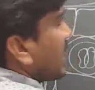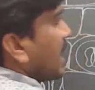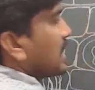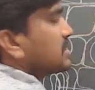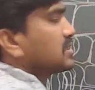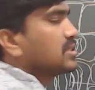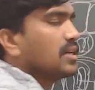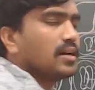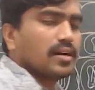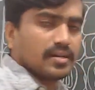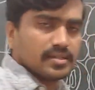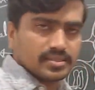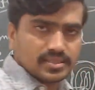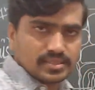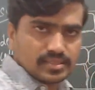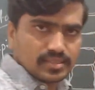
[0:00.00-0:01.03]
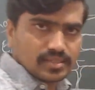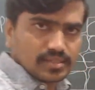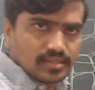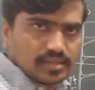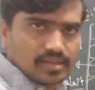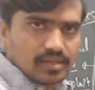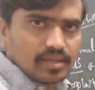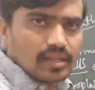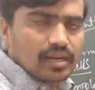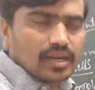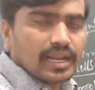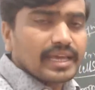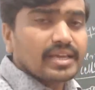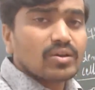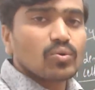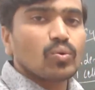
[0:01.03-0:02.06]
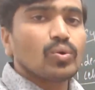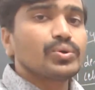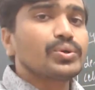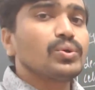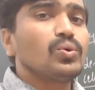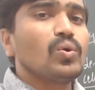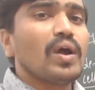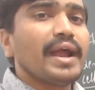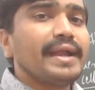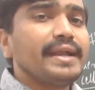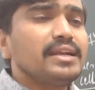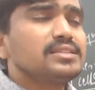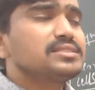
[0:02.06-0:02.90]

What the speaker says: gases like O2 and